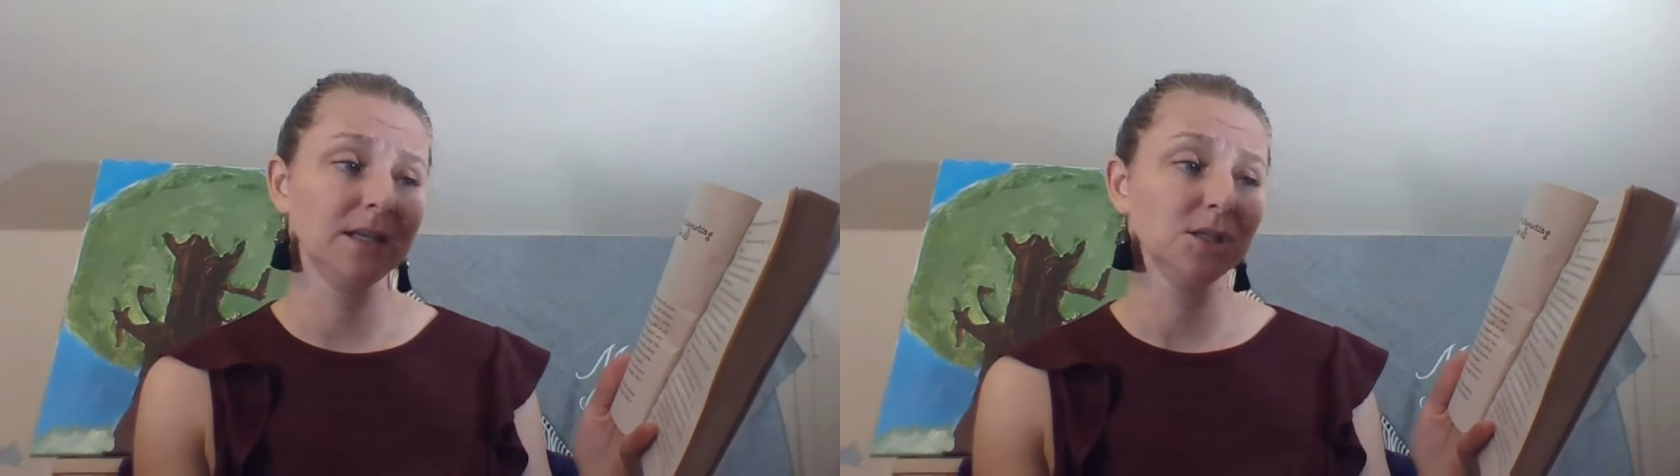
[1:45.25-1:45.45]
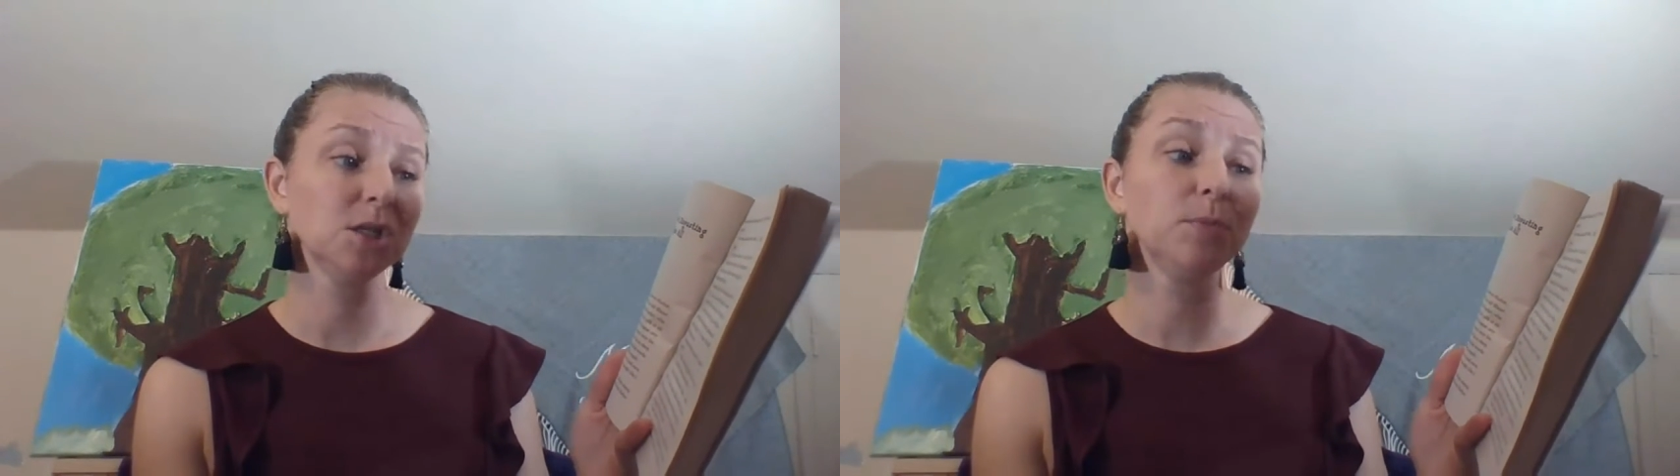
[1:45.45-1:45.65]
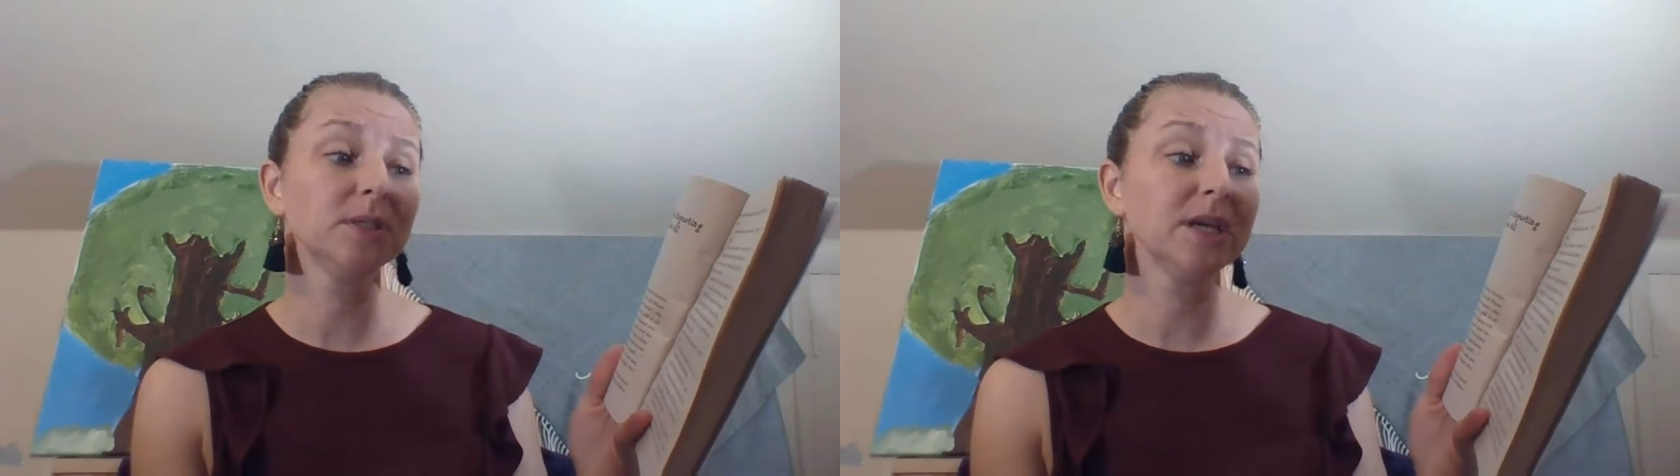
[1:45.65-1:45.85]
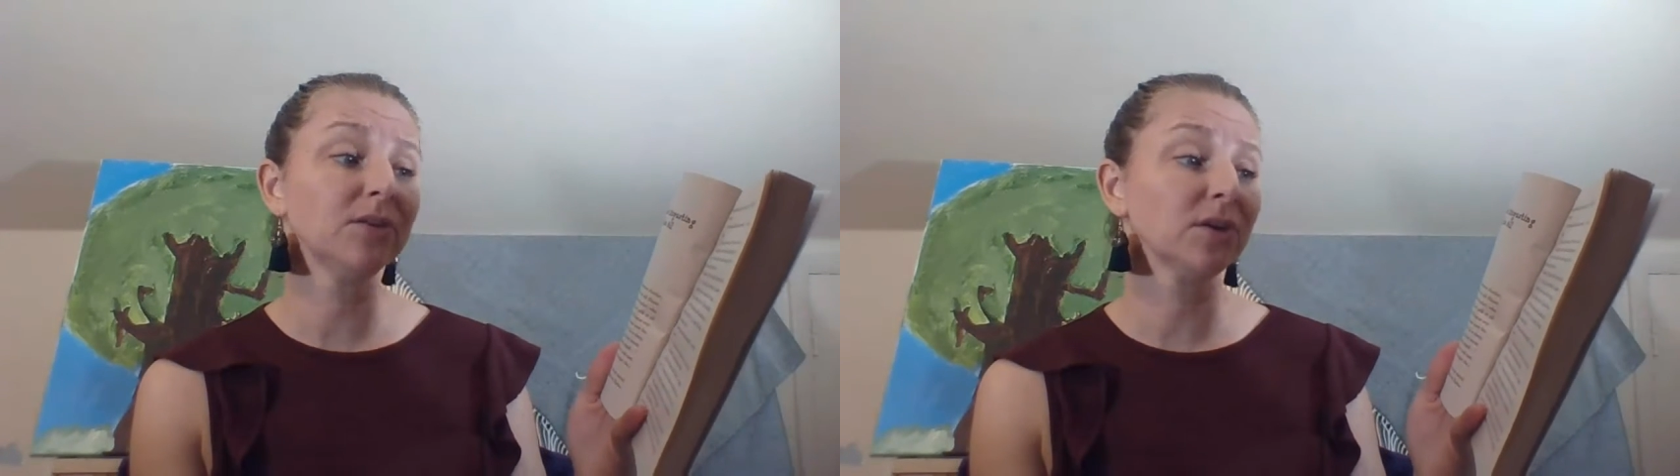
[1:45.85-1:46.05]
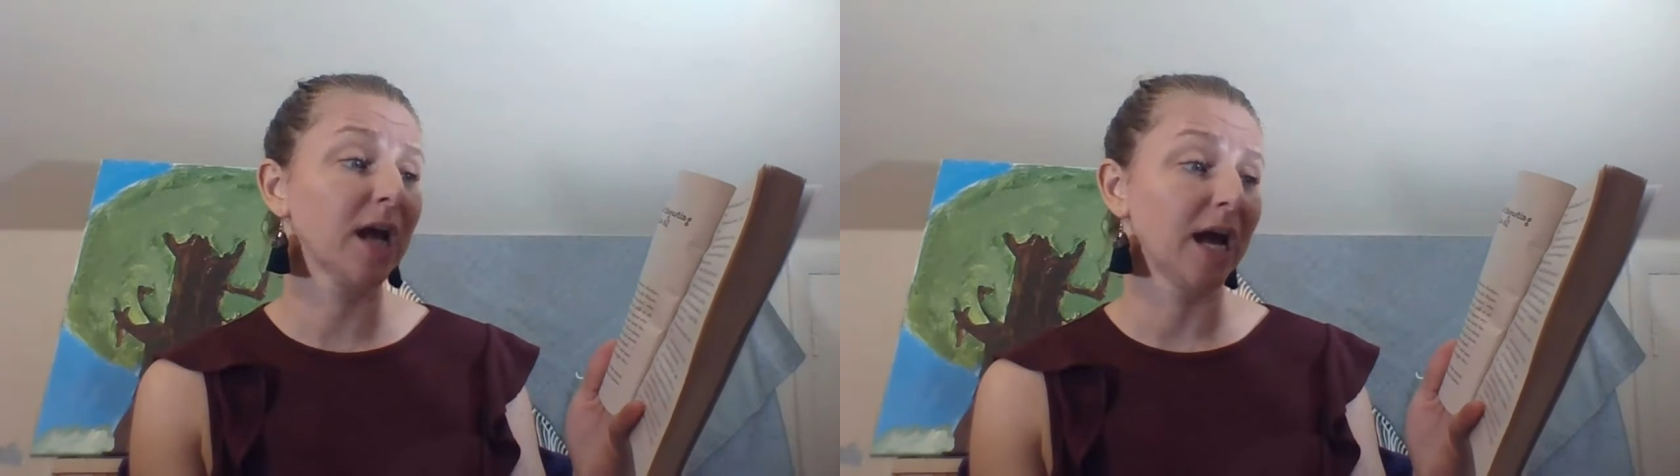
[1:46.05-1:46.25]
She put down
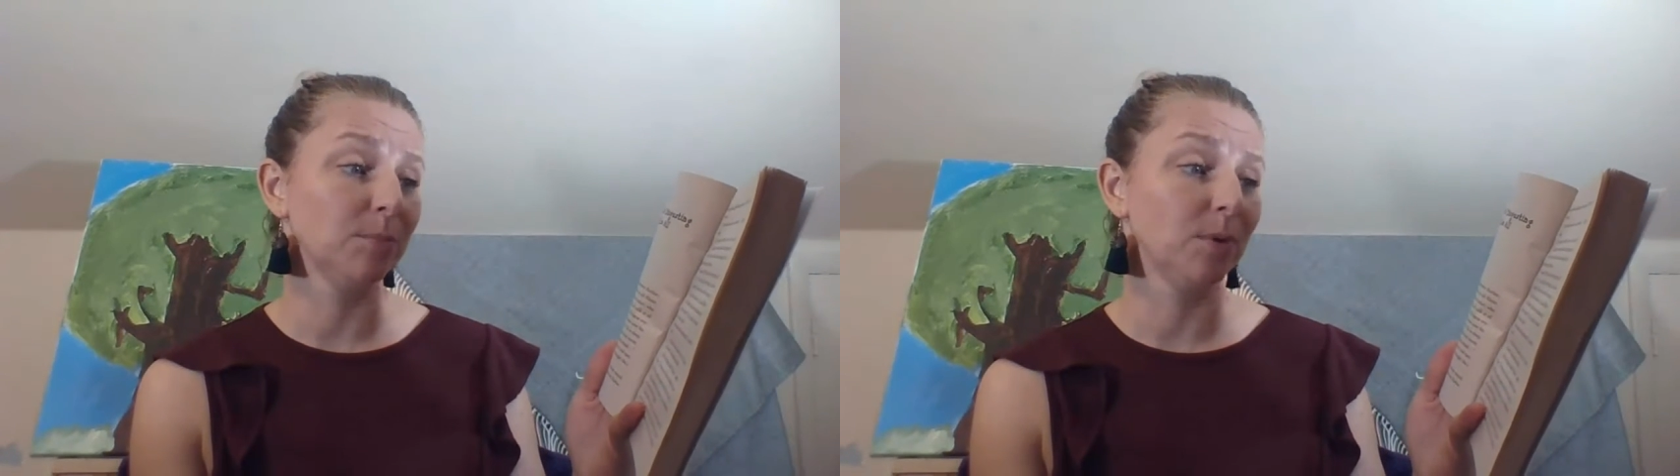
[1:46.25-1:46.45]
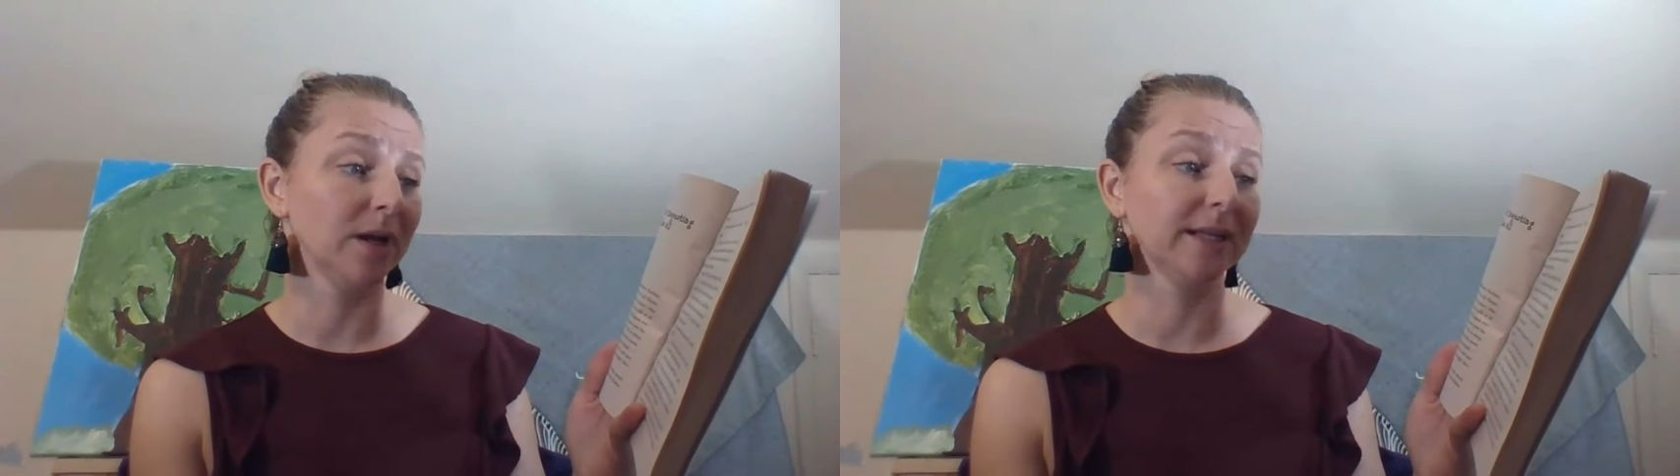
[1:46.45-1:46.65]
her guidebook